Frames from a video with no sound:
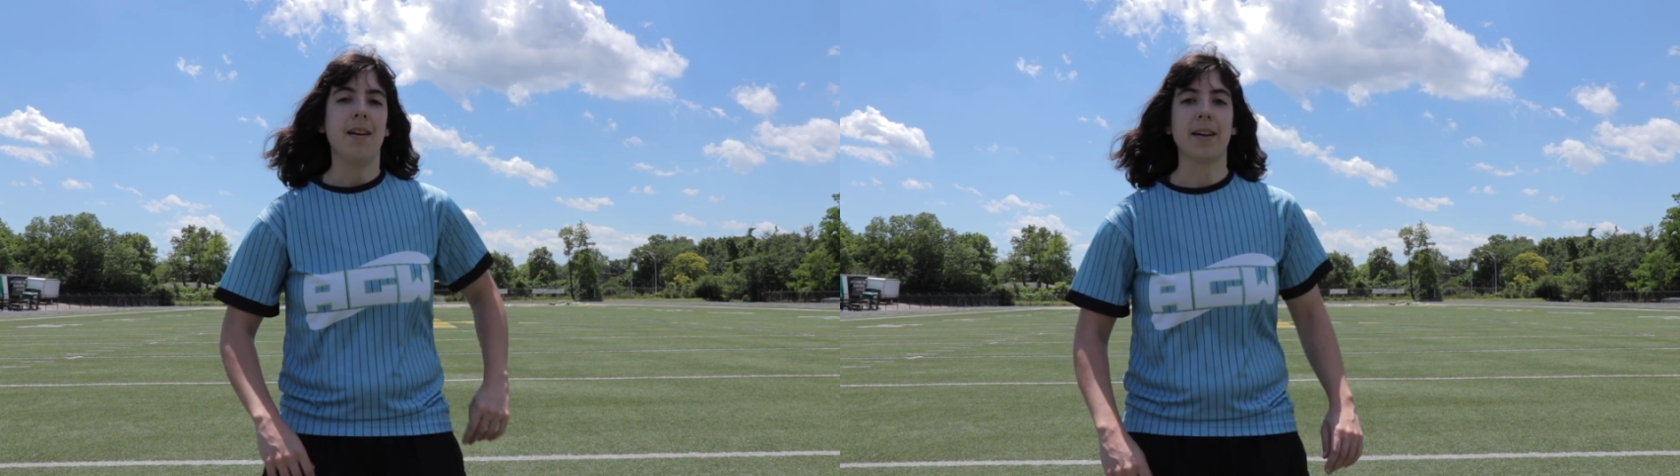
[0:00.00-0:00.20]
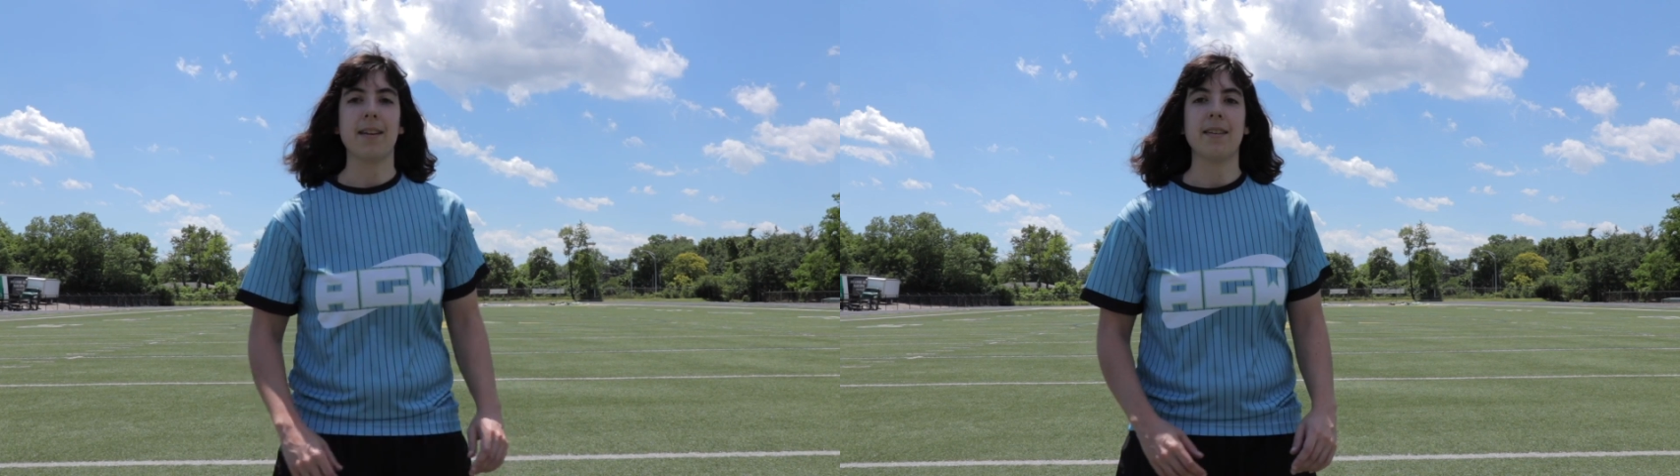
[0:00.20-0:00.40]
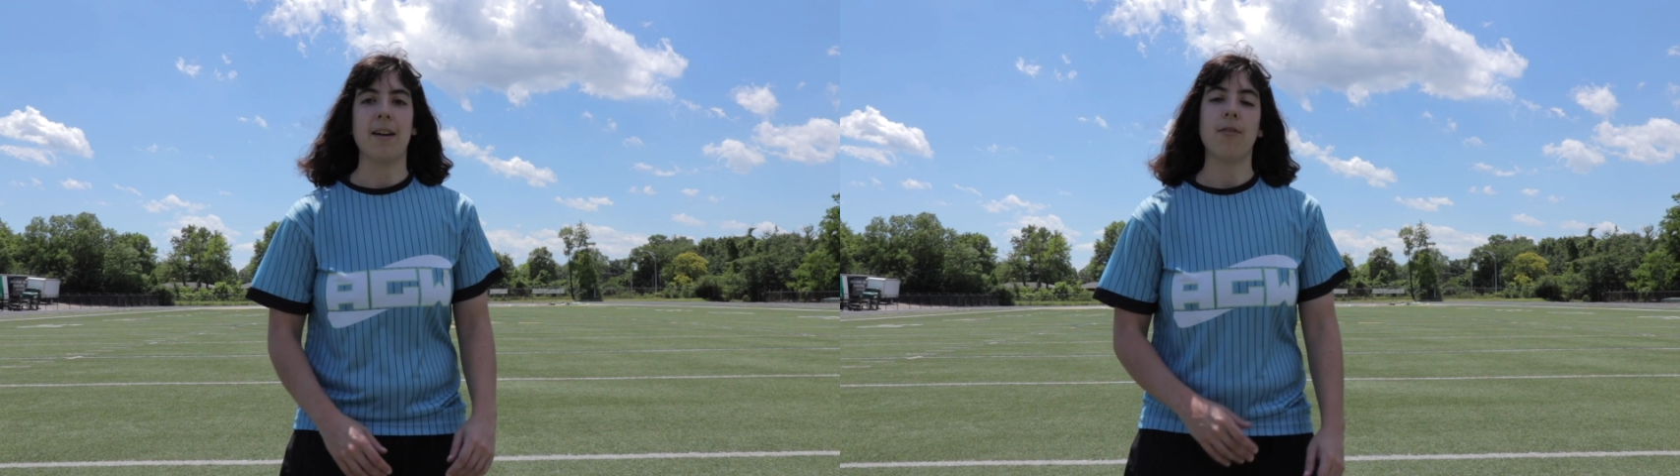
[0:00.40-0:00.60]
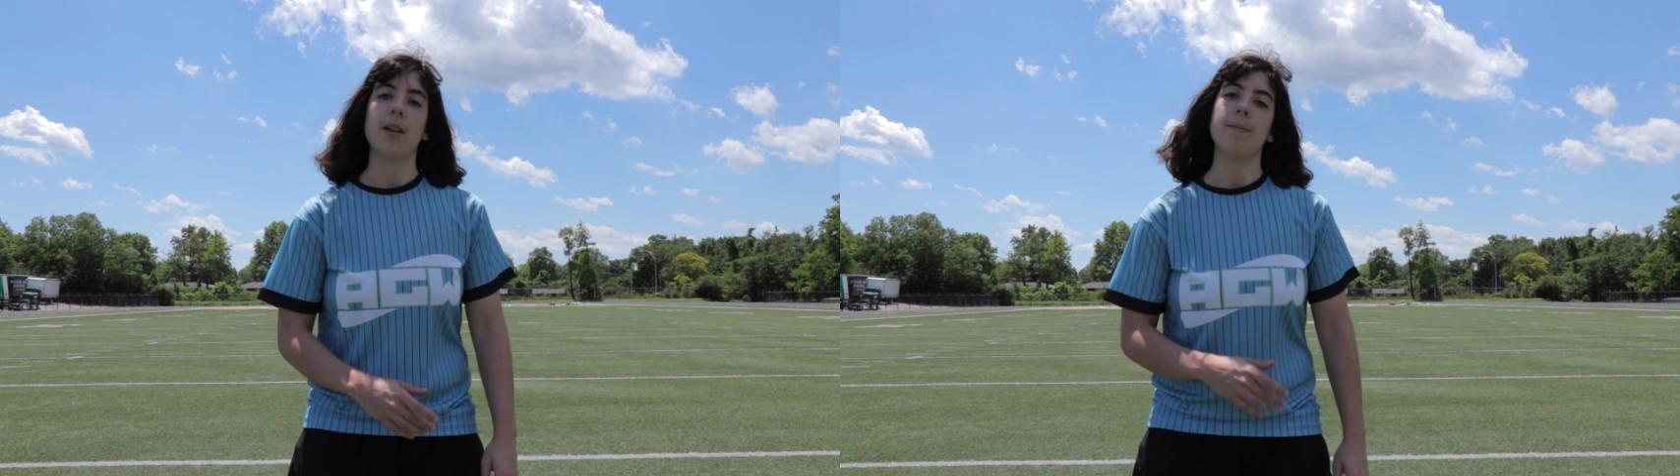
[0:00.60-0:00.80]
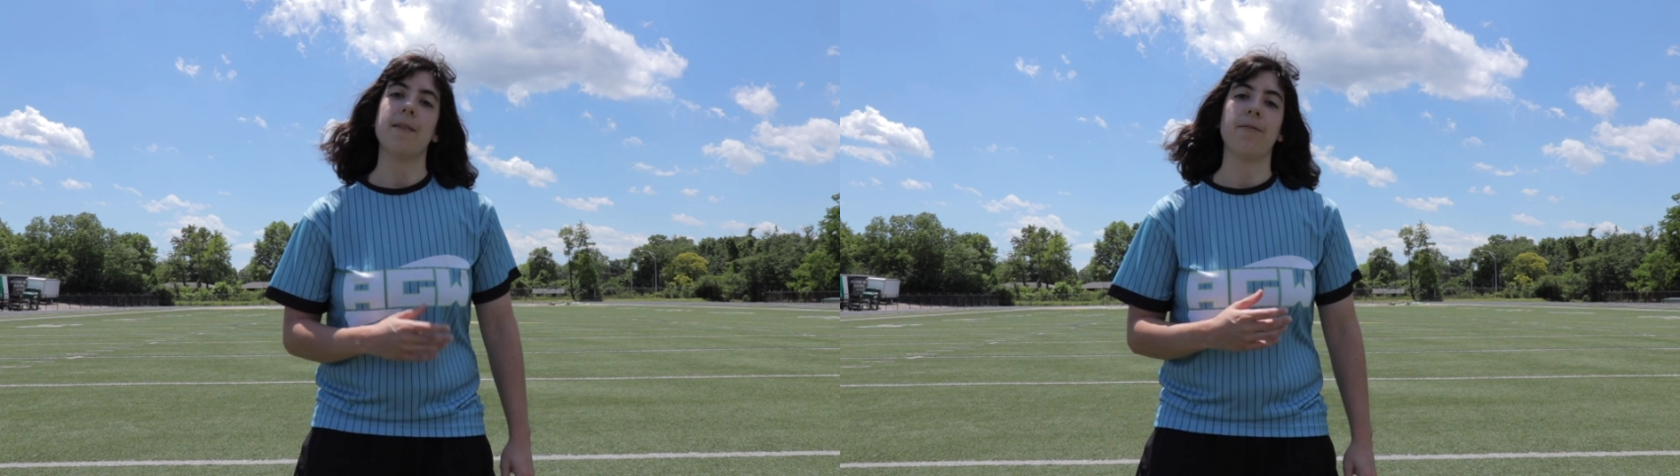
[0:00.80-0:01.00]
it can
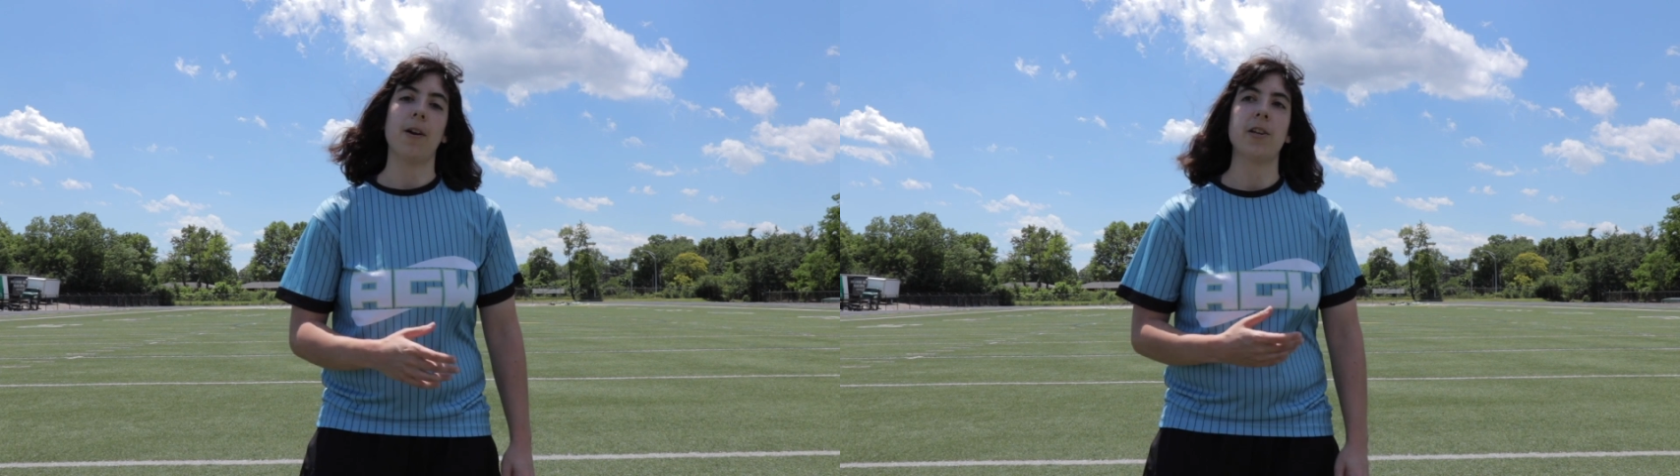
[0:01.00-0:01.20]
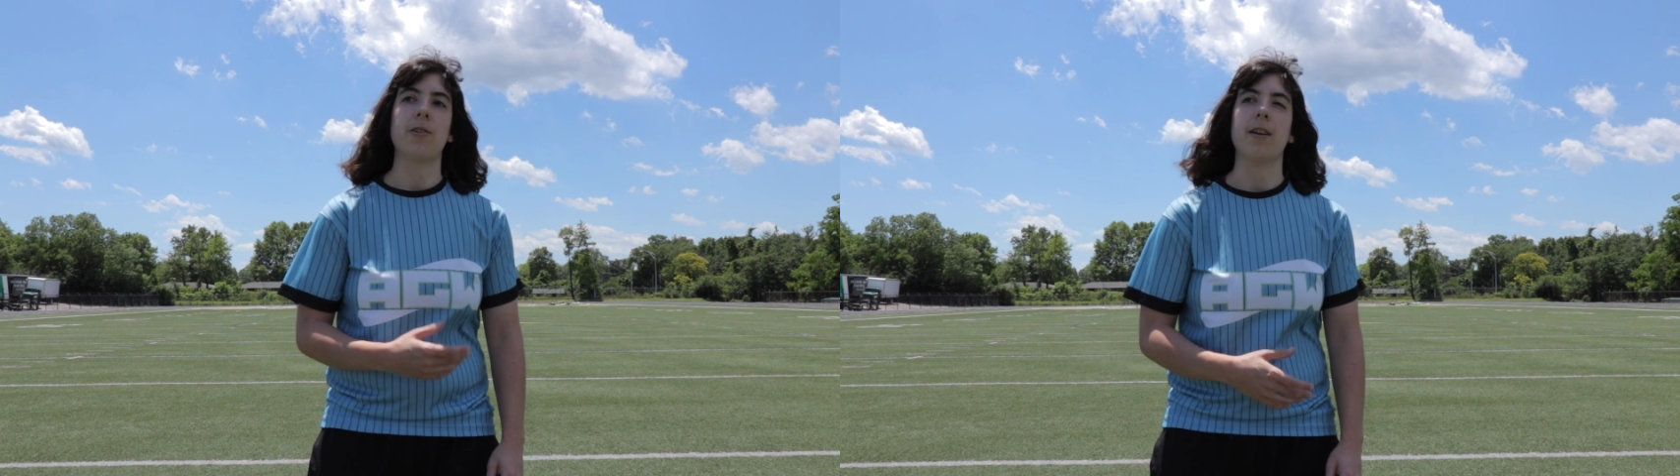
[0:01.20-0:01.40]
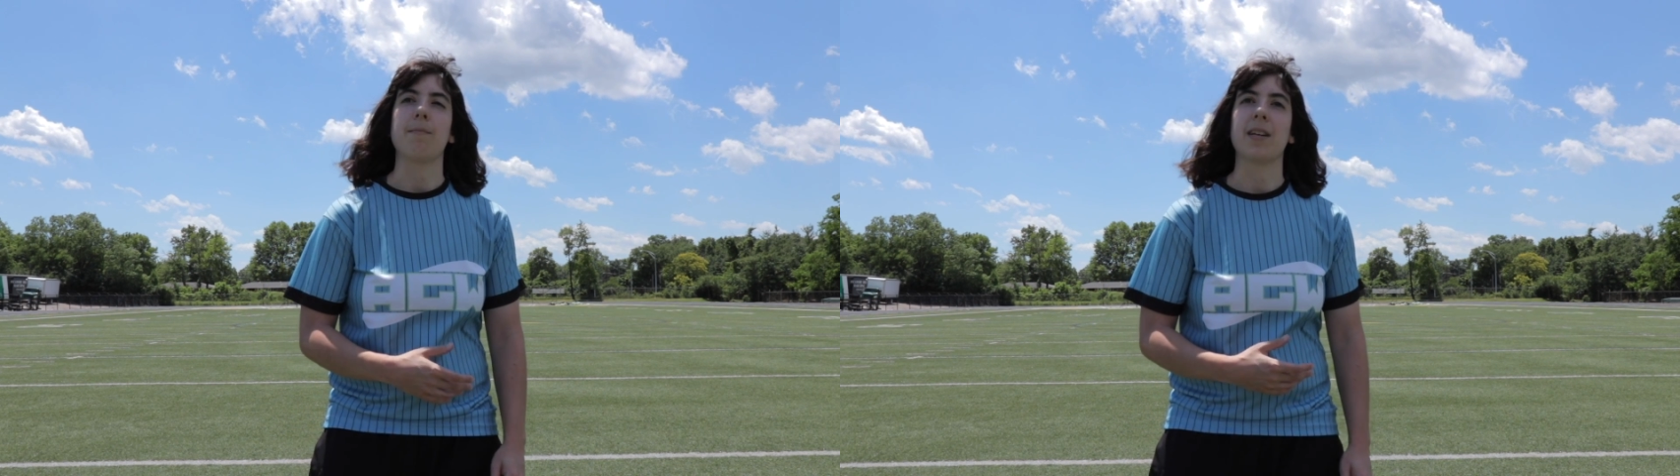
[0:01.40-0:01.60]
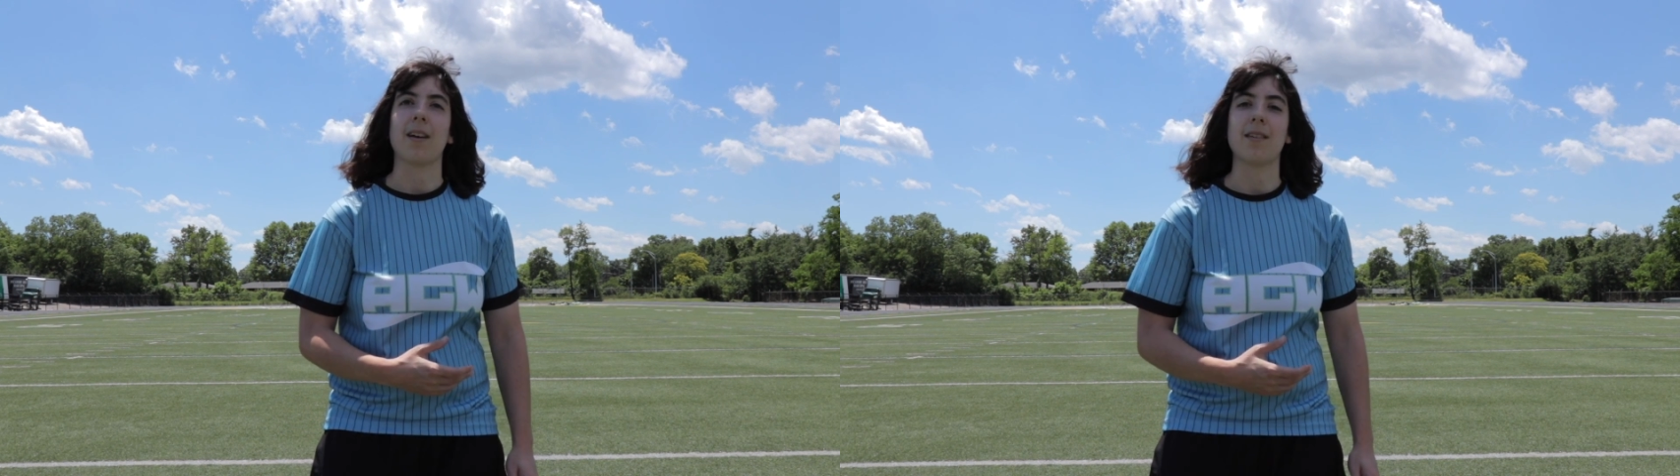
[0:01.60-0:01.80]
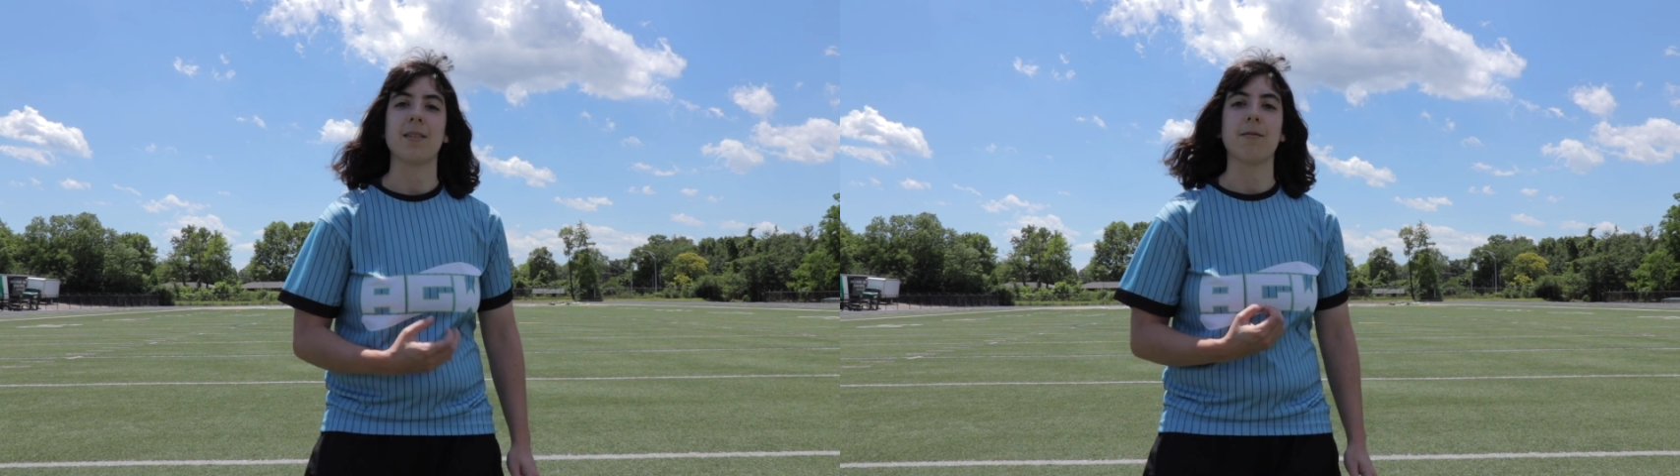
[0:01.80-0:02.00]
definitely be frustrating
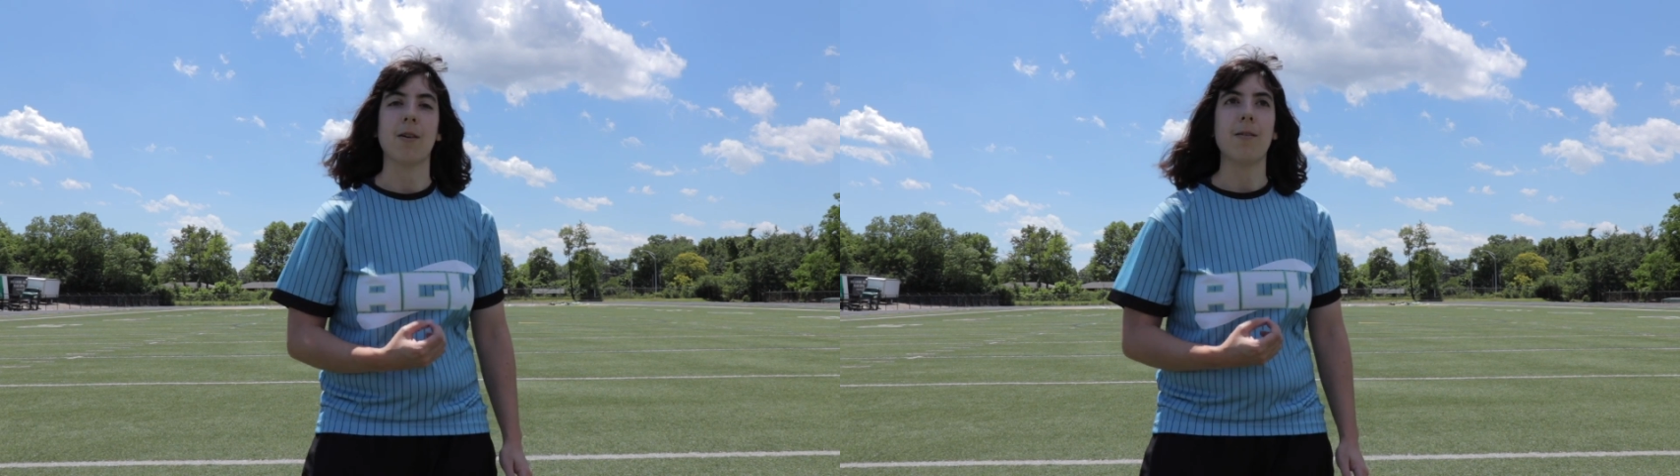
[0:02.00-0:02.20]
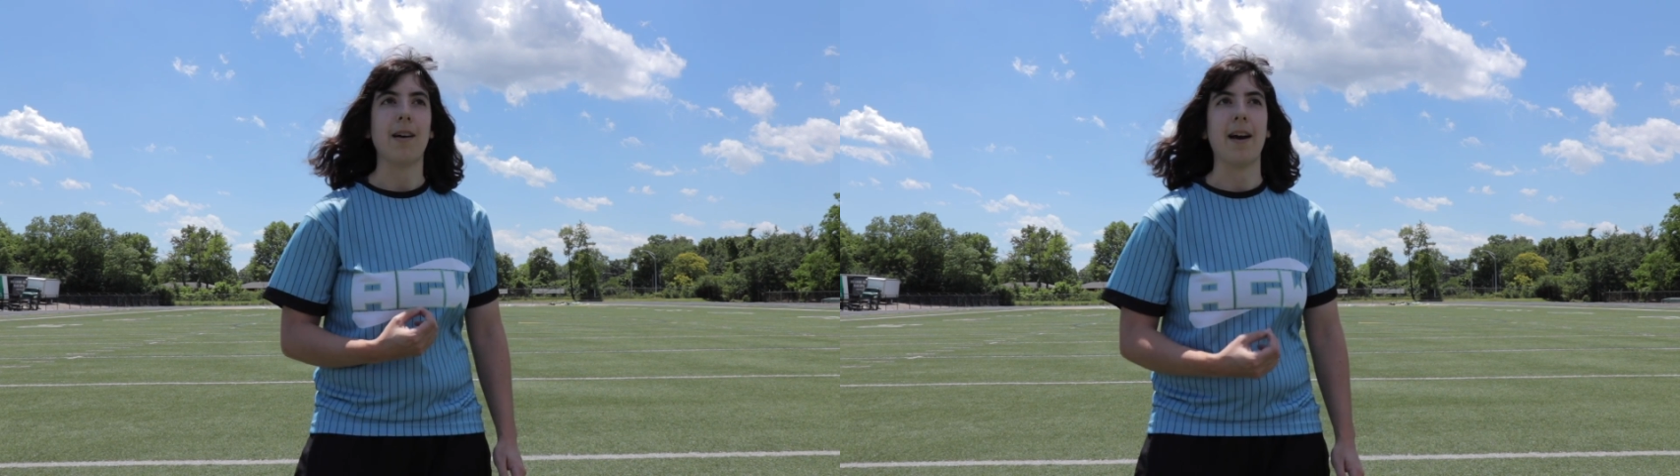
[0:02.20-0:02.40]
because you don't